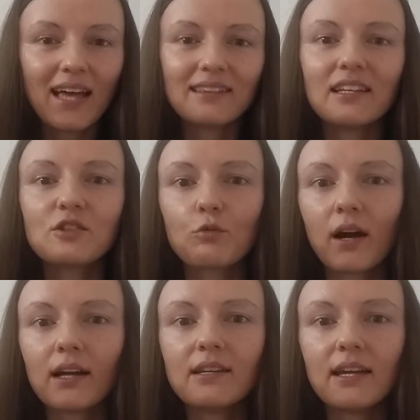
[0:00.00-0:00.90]
and that's
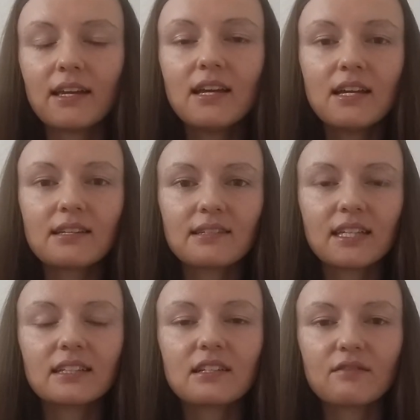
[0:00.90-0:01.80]
why they
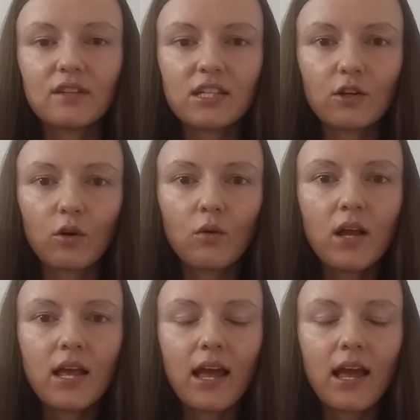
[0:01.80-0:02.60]
seek this video,